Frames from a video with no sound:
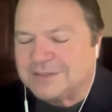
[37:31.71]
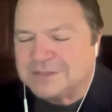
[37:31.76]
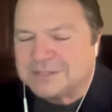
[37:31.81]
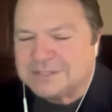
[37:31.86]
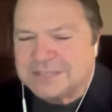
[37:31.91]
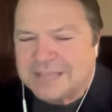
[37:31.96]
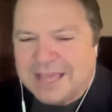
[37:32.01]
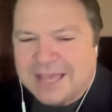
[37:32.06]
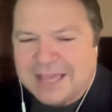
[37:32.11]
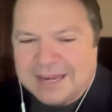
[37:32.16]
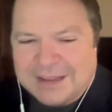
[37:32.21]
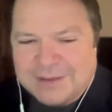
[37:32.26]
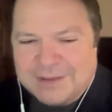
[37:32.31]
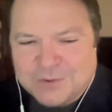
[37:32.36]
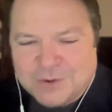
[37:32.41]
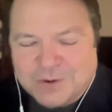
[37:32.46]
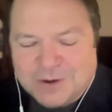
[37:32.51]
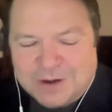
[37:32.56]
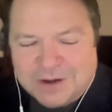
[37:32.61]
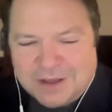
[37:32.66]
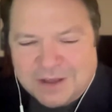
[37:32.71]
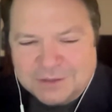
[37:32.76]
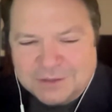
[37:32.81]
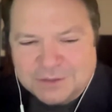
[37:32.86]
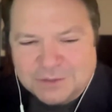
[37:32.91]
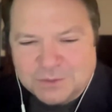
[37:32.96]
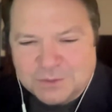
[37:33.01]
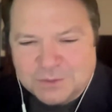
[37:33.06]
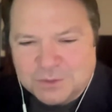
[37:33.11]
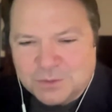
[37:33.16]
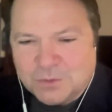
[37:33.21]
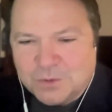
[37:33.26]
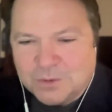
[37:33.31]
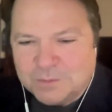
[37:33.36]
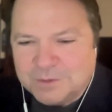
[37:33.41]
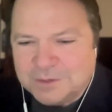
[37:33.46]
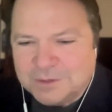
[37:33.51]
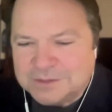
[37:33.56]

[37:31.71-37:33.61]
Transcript: to the side after I knocked on the door,